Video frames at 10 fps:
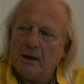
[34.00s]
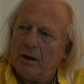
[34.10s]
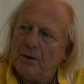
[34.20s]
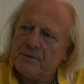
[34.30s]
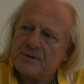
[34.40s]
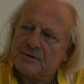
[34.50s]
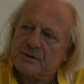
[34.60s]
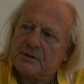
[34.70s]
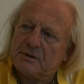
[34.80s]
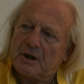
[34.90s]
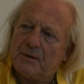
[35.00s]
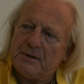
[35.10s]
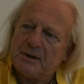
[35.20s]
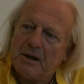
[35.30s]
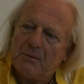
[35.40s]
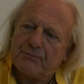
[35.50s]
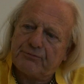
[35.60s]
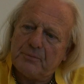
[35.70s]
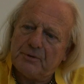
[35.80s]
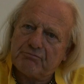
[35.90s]
On going down
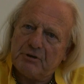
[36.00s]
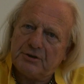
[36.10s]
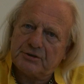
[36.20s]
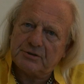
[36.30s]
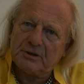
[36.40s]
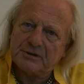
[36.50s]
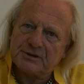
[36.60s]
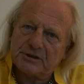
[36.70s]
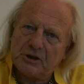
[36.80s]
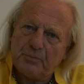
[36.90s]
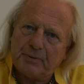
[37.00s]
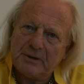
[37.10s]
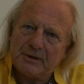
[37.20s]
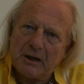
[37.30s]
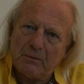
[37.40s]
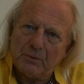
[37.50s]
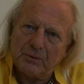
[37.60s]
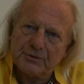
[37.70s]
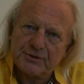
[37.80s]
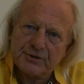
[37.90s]
from the ridge, it's sloping
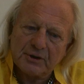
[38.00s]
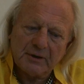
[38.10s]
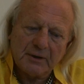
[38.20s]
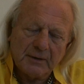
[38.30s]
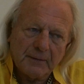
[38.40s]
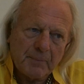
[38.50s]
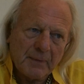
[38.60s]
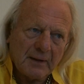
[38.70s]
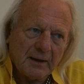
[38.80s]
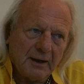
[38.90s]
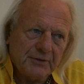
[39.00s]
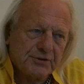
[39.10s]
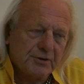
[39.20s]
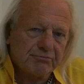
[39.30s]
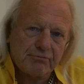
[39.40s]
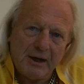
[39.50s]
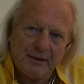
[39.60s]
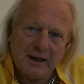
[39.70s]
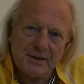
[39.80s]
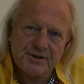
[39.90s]
downwards, and to the right
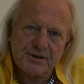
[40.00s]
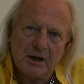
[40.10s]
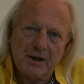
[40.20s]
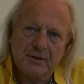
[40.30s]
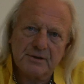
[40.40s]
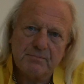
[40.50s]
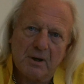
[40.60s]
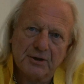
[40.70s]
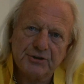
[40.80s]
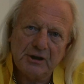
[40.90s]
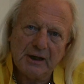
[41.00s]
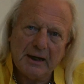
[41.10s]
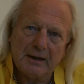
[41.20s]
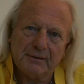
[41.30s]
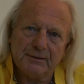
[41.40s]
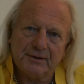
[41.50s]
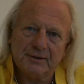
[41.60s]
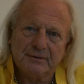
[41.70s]
hand side there's marshy land.